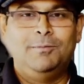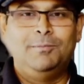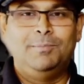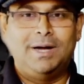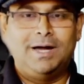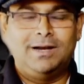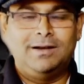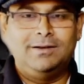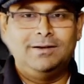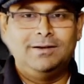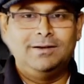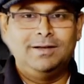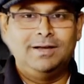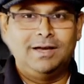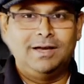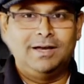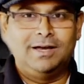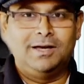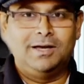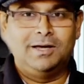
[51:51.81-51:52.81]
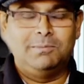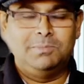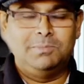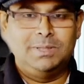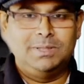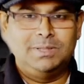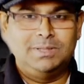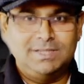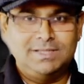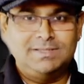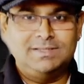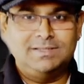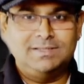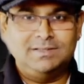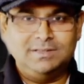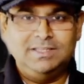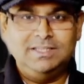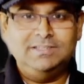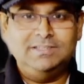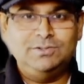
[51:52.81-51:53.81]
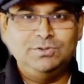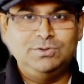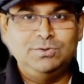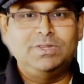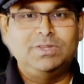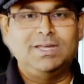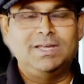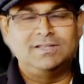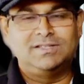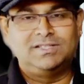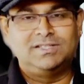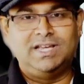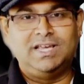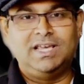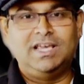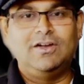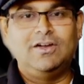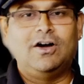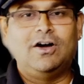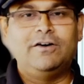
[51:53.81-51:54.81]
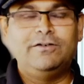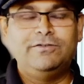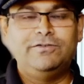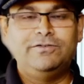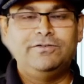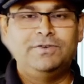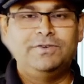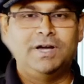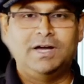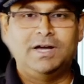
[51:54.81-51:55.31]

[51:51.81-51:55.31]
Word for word: But uh, this, these two things taking off,